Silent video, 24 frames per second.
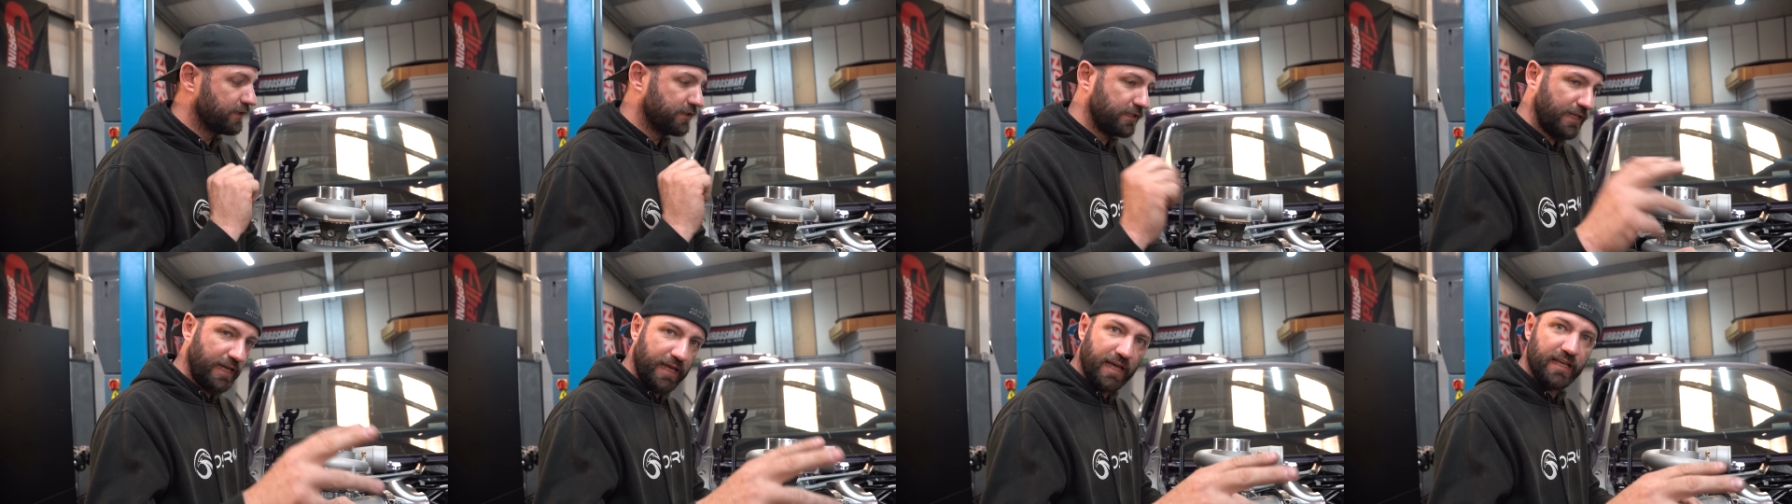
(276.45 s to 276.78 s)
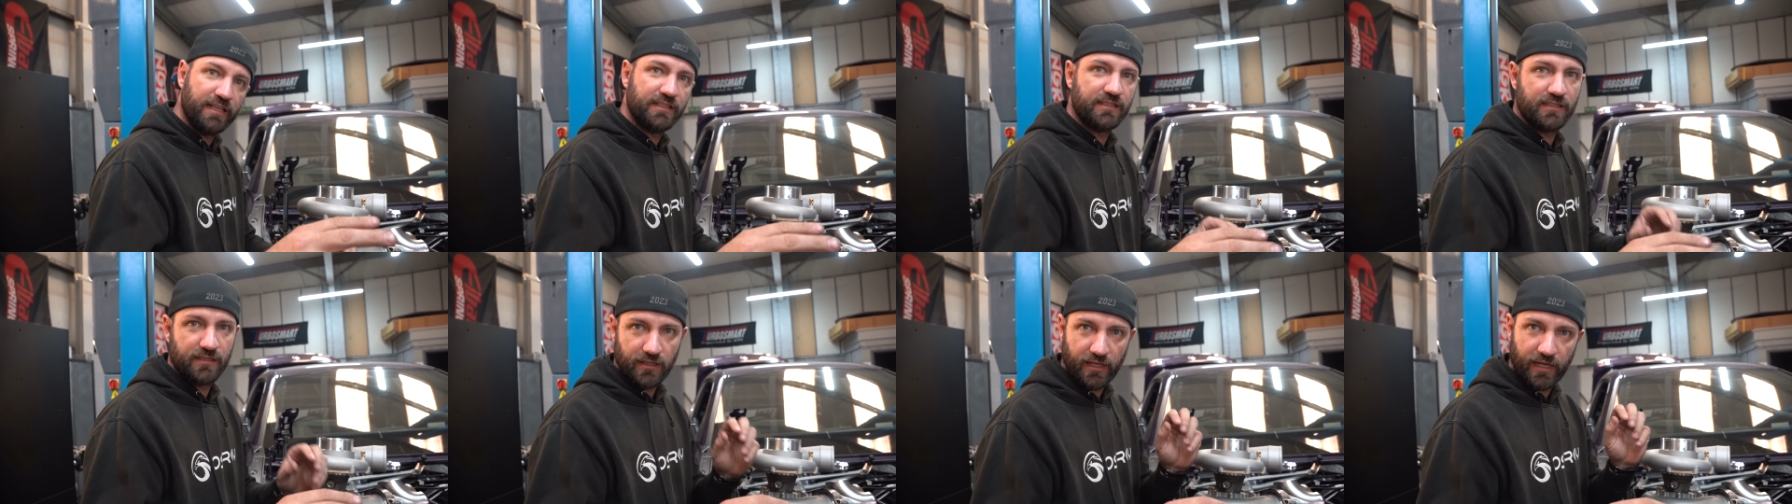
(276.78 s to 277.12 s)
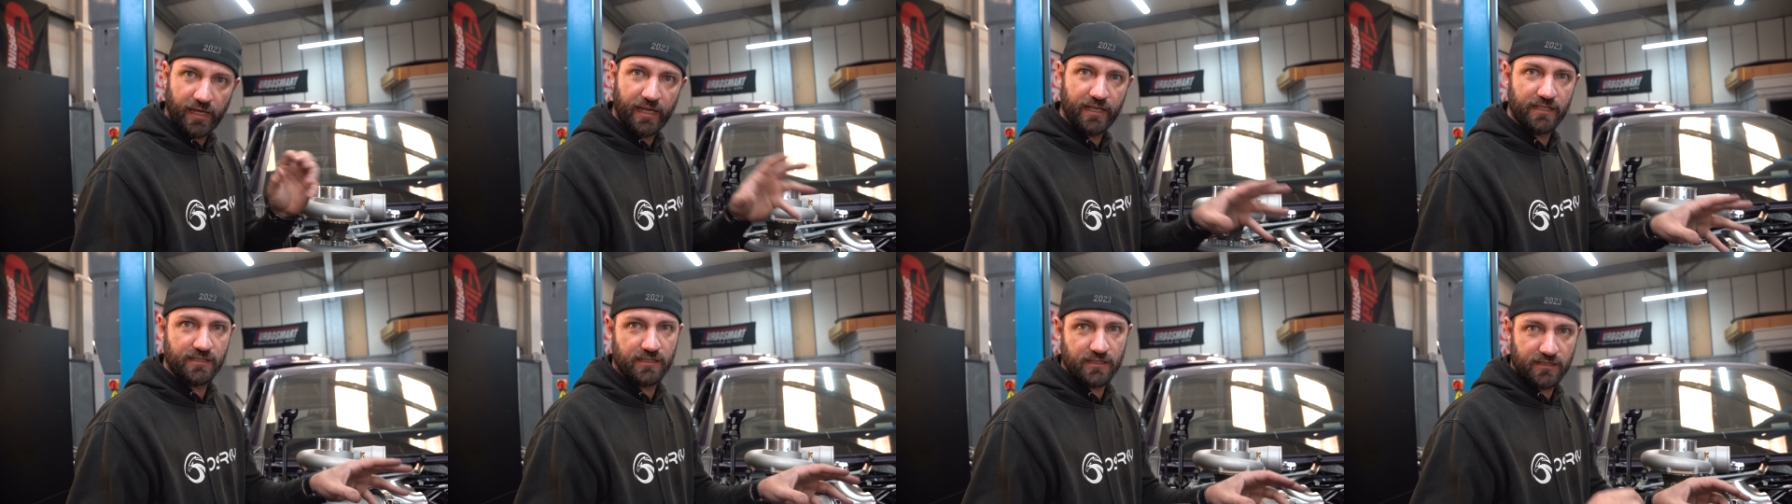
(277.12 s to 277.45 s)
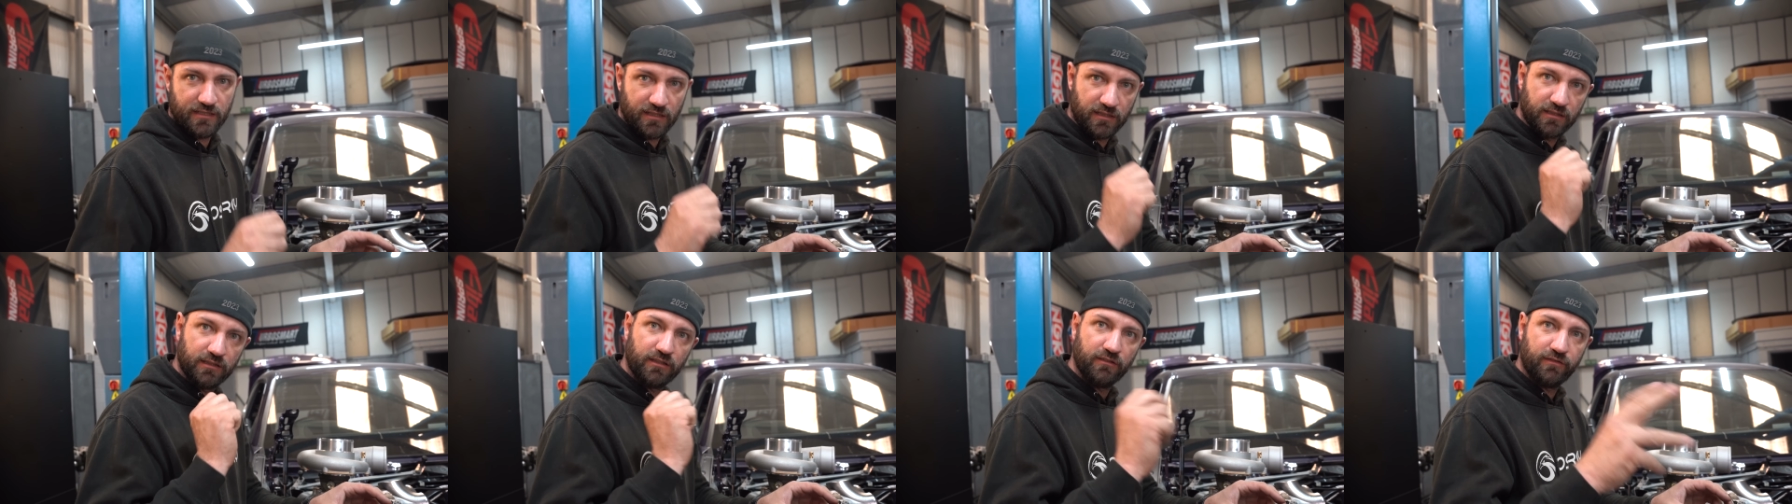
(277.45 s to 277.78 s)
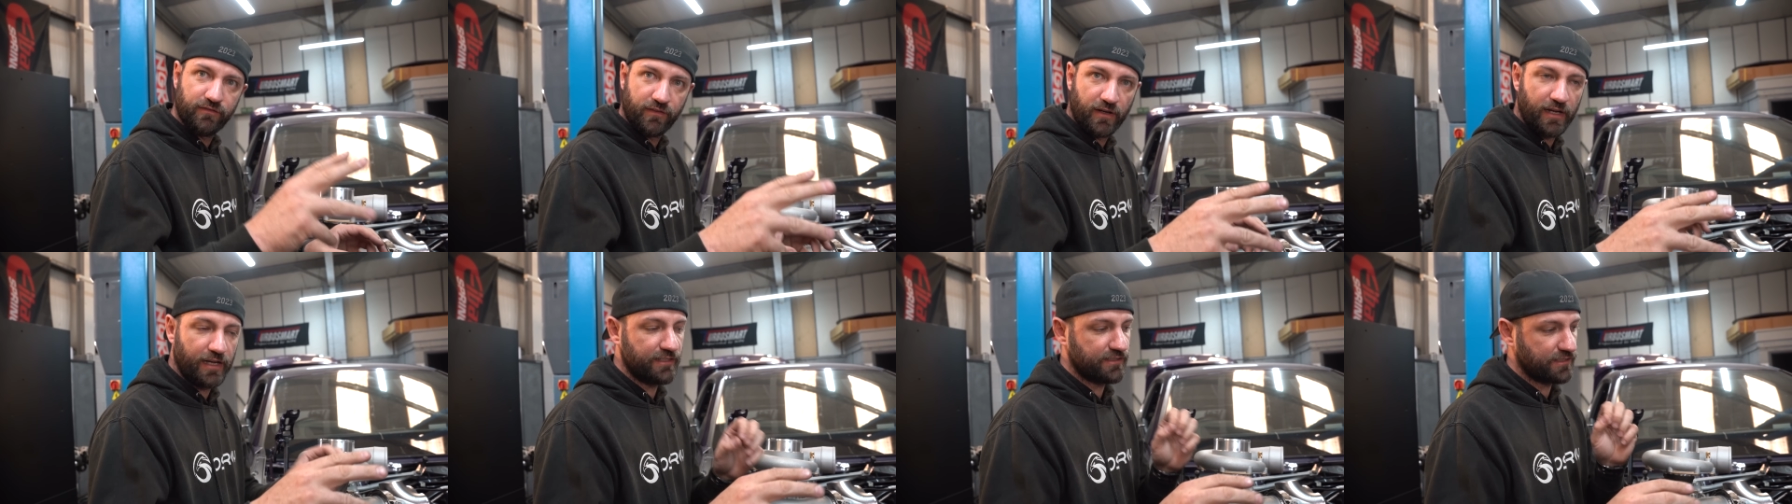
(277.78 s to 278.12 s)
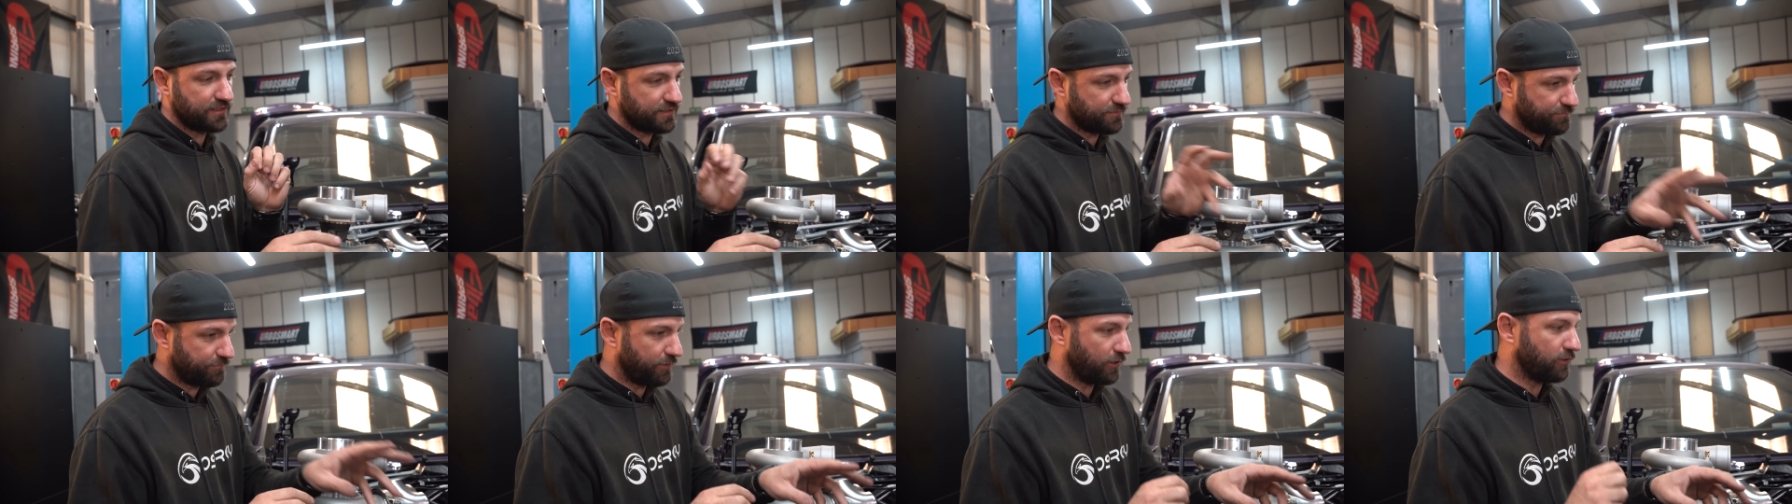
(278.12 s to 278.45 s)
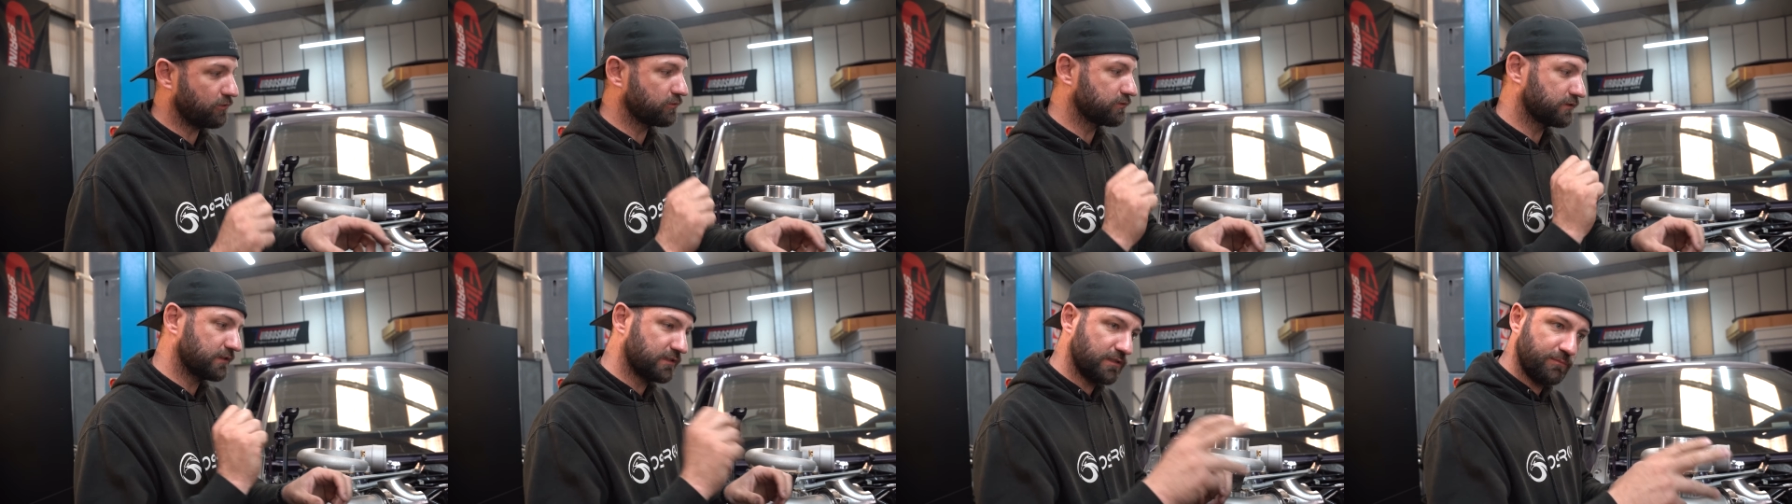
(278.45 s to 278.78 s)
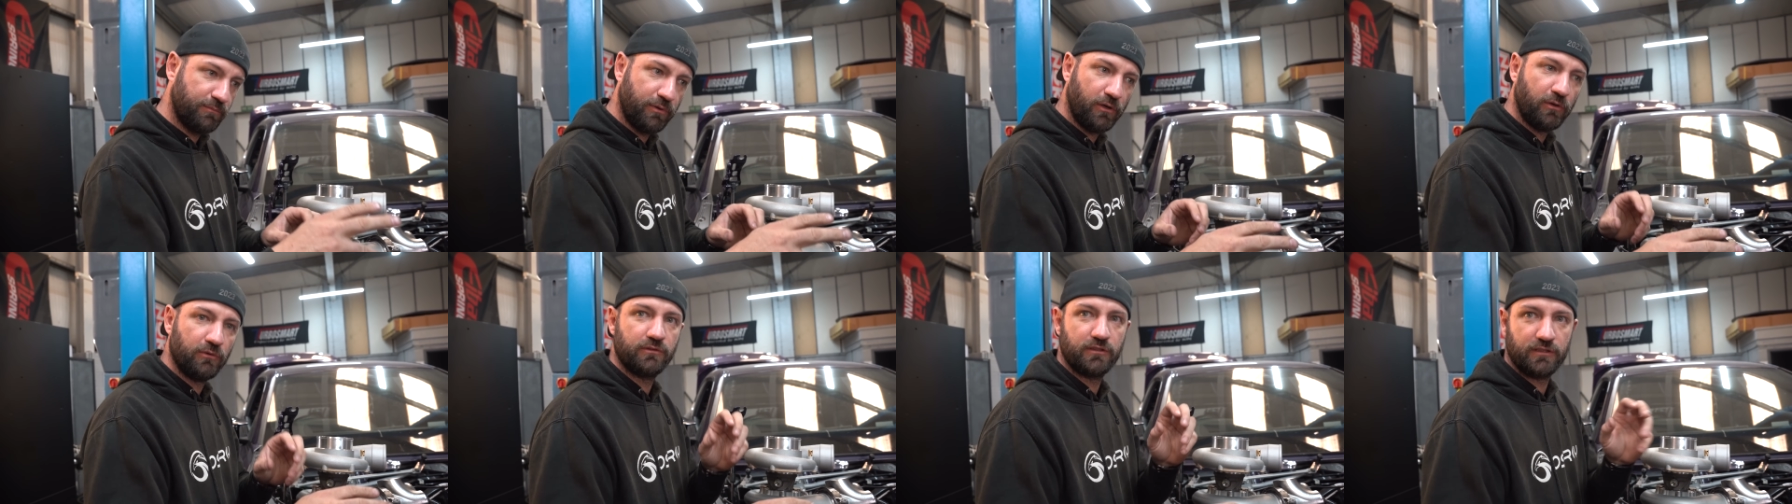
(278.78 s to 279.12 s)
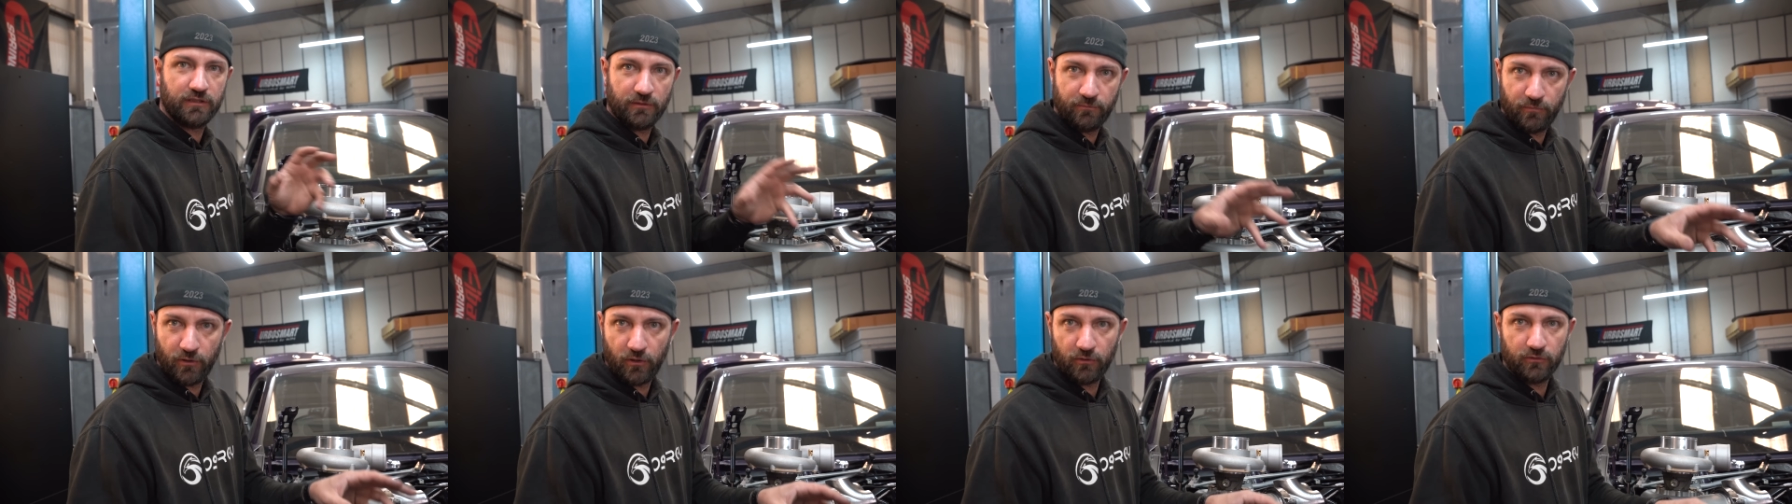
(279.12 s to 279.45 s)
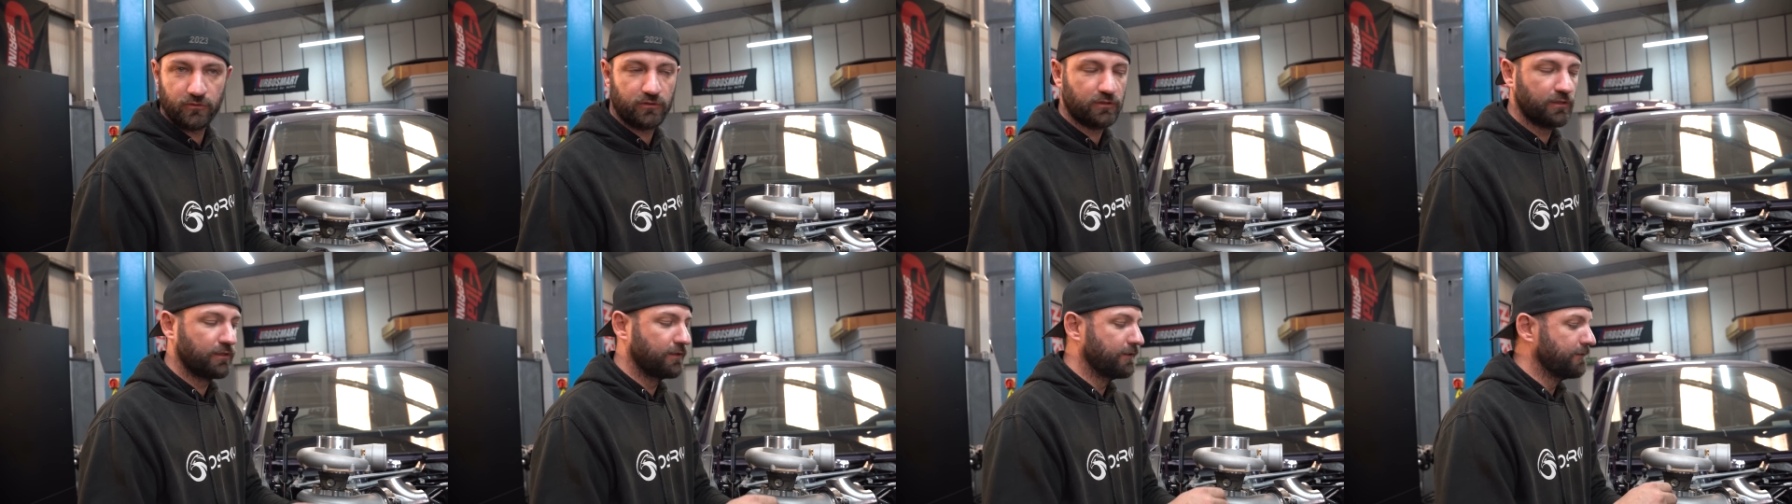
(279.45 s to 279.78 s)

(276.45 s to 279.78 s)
As the cylinder fires, there's a pulse, there's a pulse, there's a pulse.